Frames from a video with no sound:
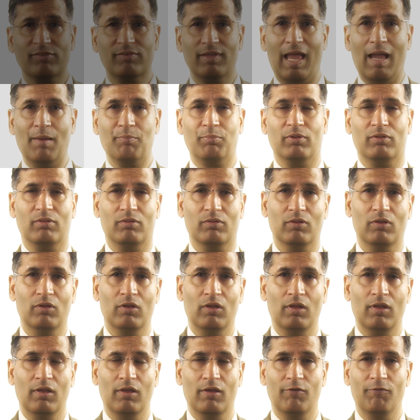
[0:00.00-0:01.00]
example,
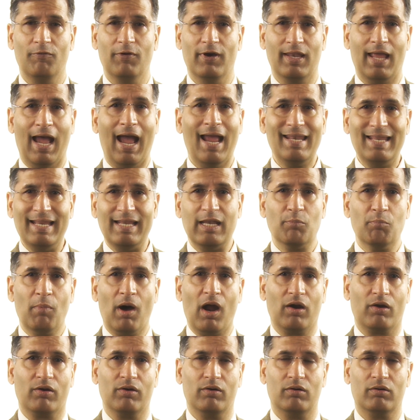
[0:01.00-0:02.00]
when I need a
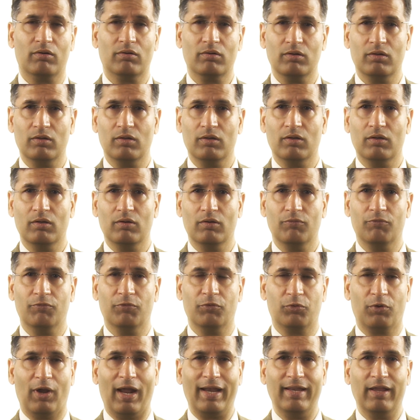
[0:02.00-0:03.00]
marker
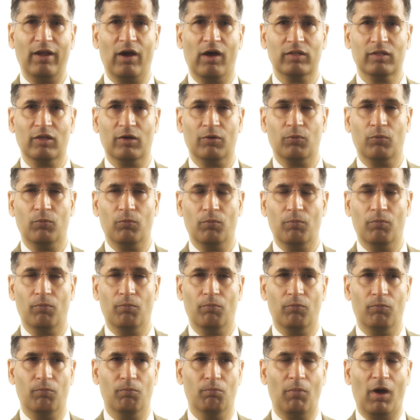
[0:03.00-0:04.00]
for writing on the
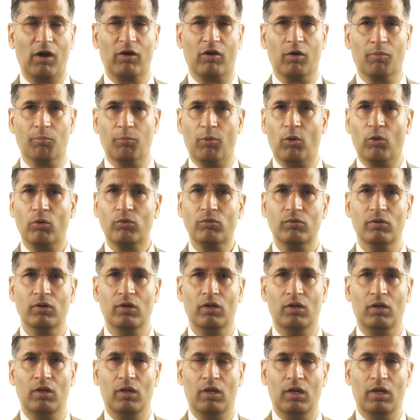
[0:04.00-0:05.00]
marker board,
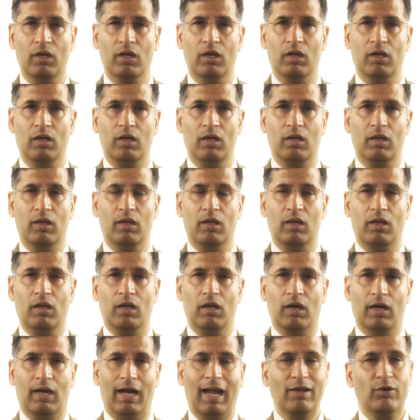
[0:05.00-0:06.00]

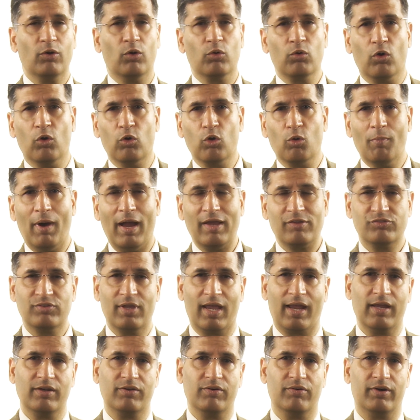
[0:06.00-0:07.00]
I don't go to my
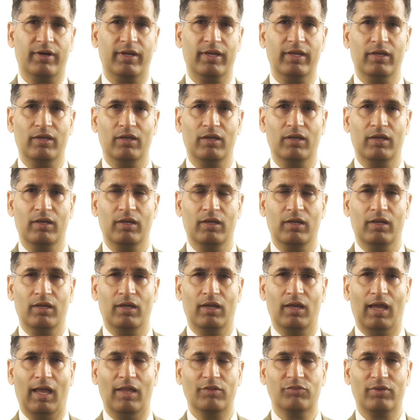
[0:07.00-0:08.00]
secretary
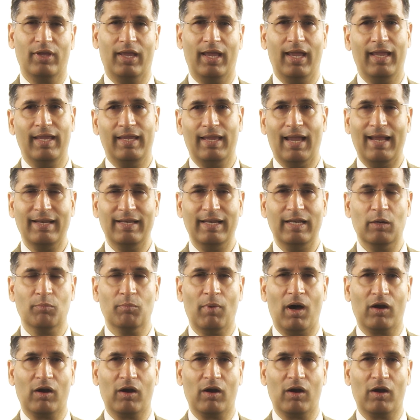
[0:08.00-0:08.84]
and say, hey, I need a